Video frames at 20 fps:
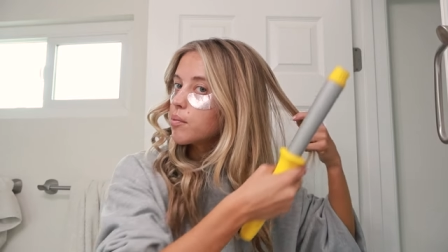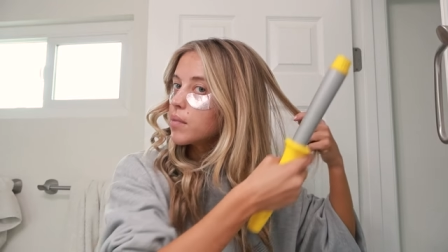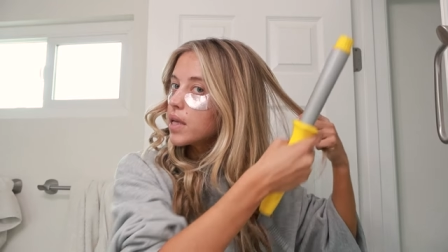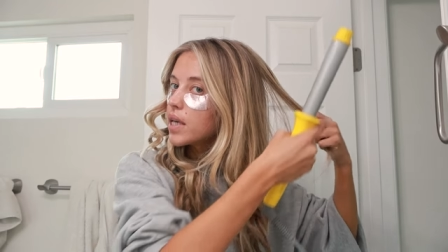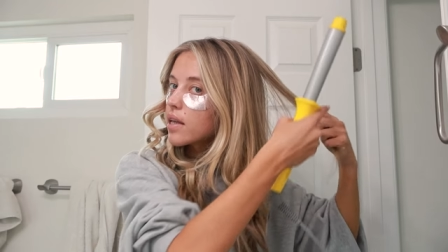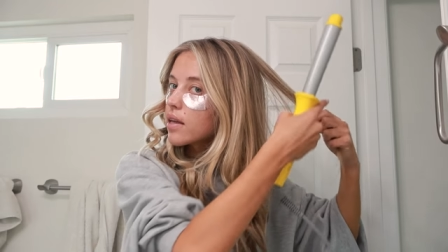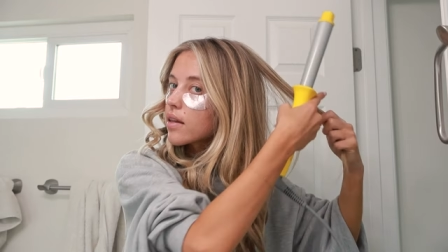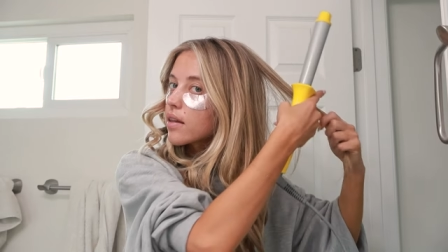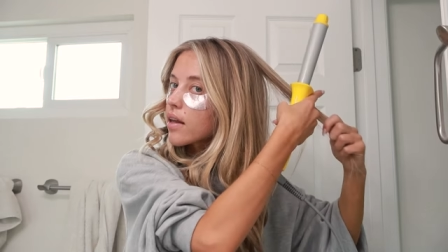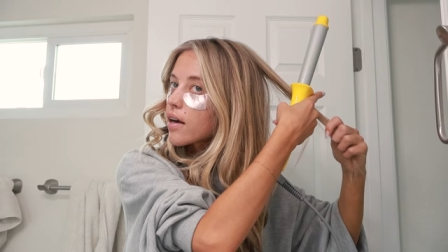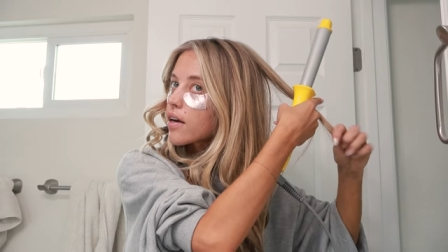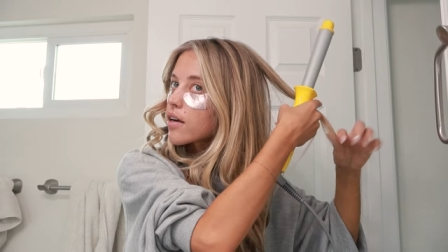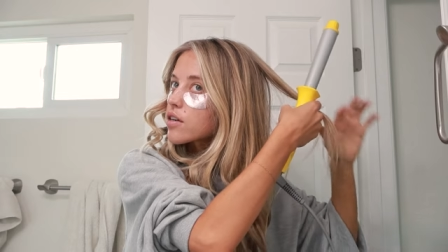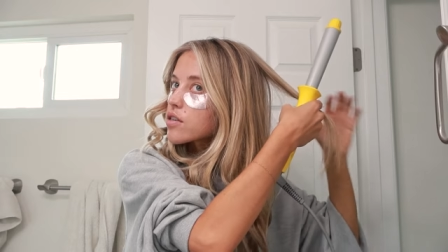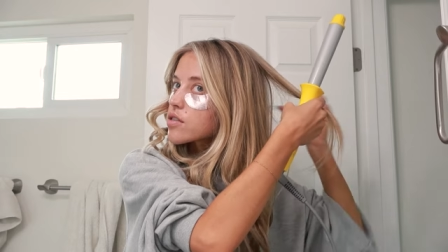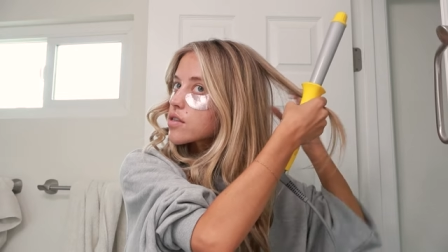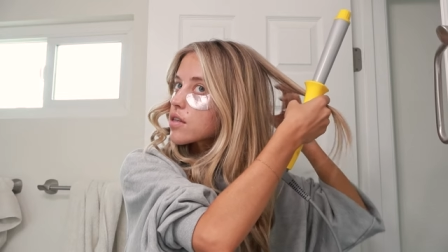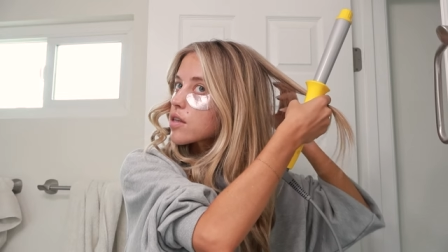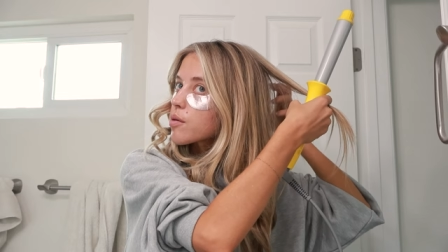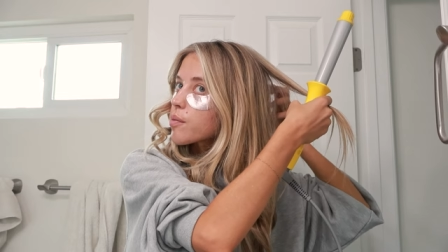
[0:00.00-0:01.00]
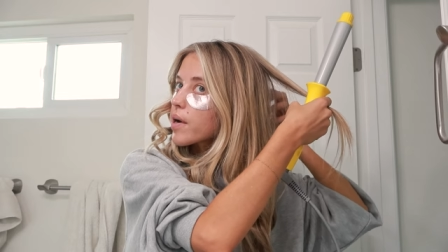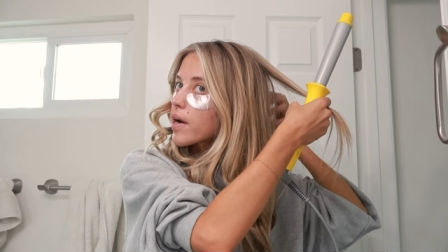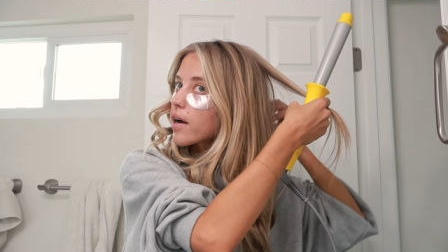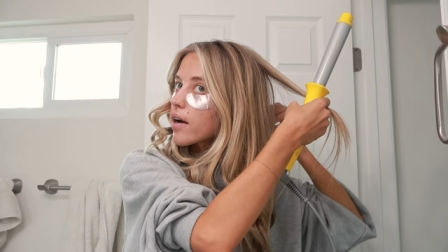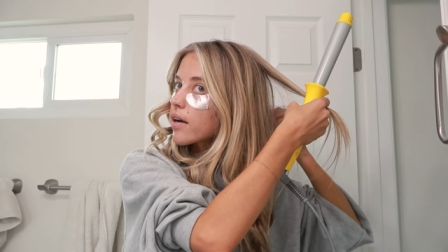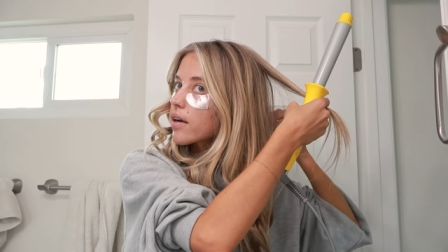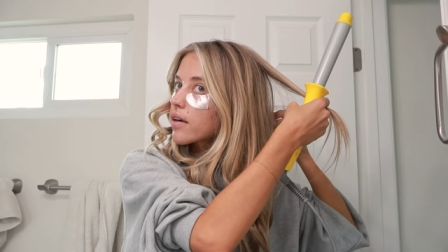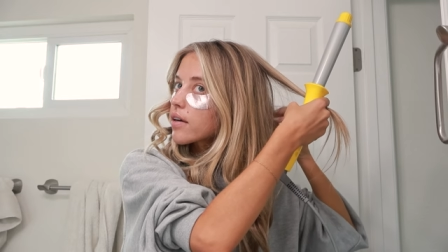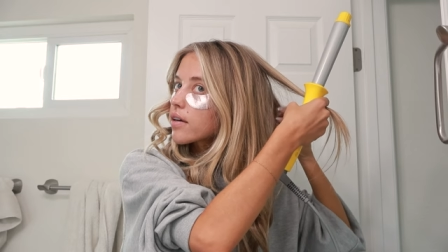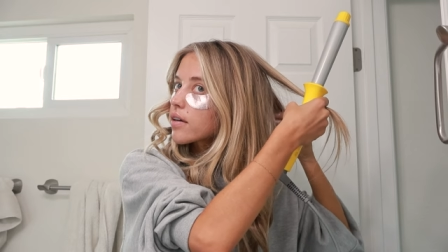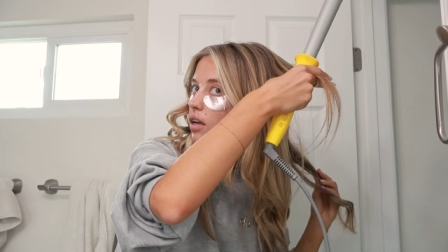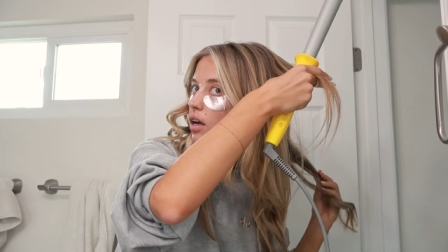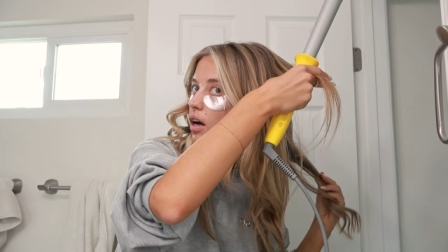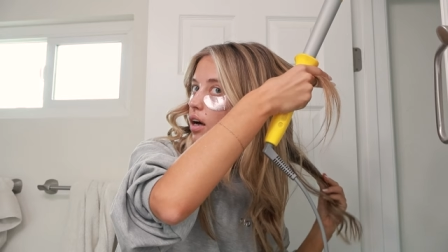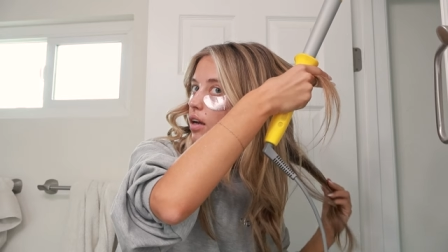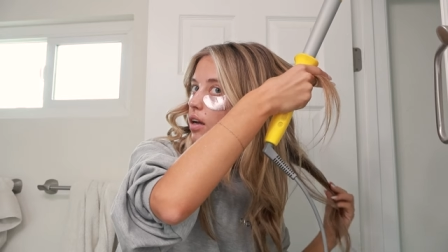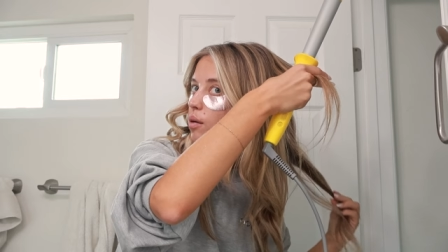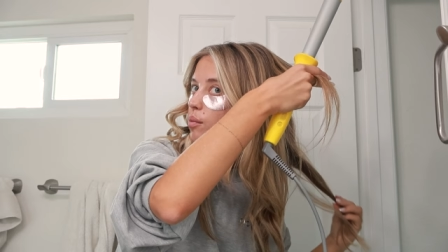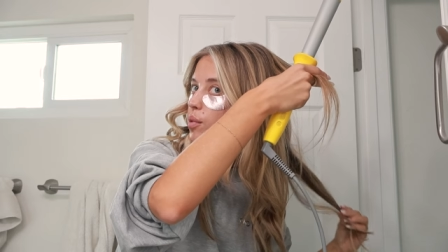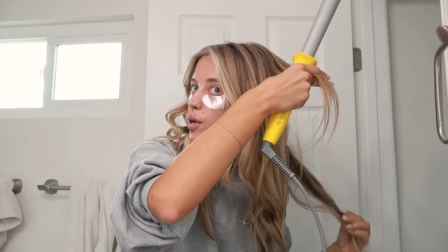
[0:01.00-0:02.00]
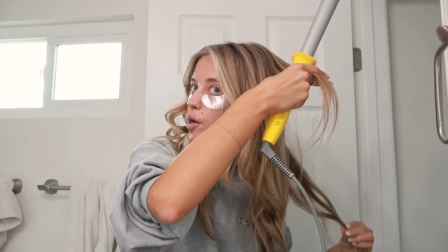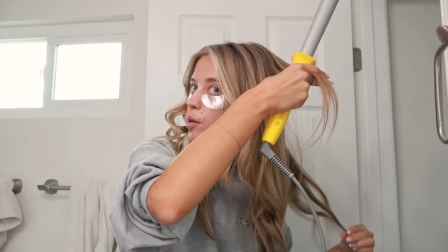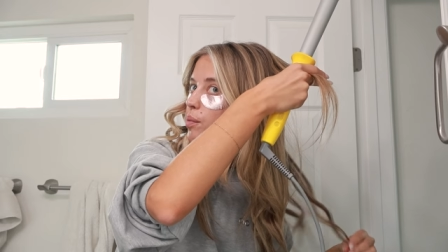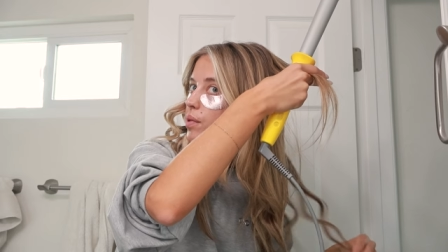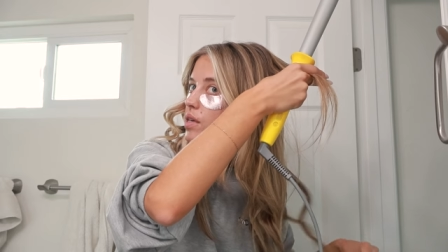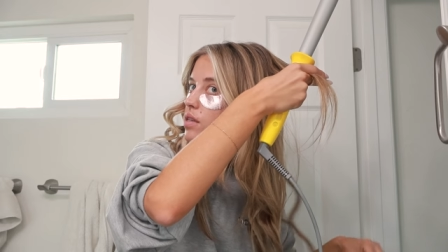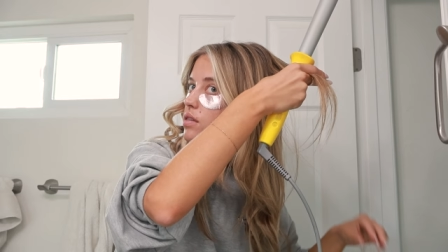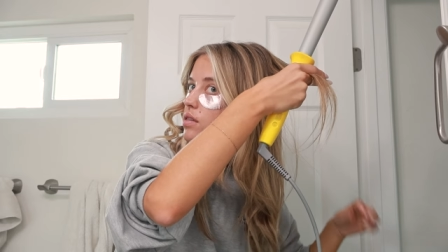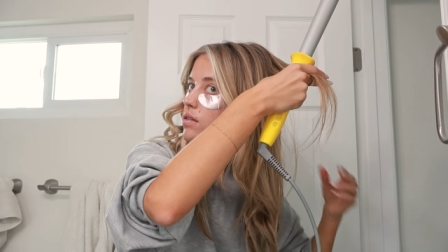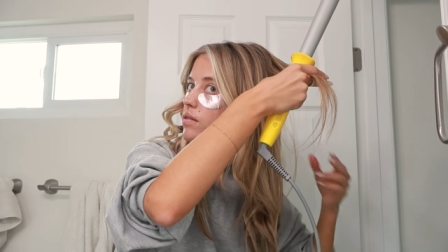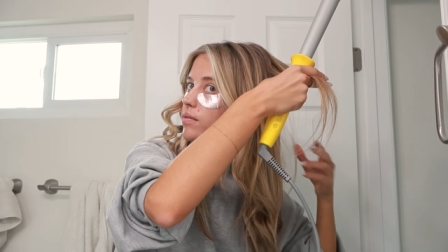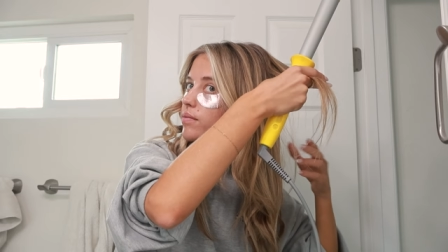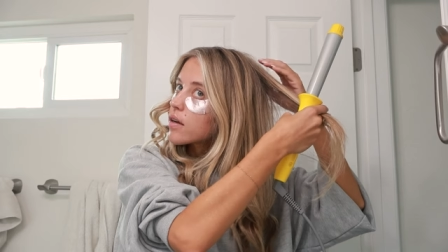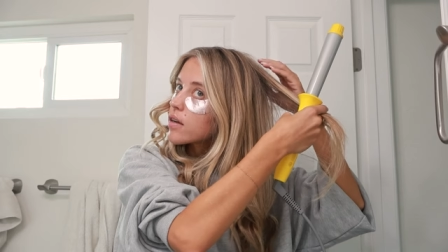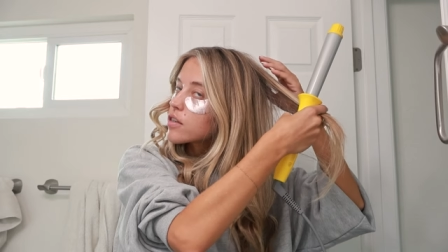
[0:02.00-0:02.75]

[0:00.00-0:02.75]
mini layers in the back. Not on purpose.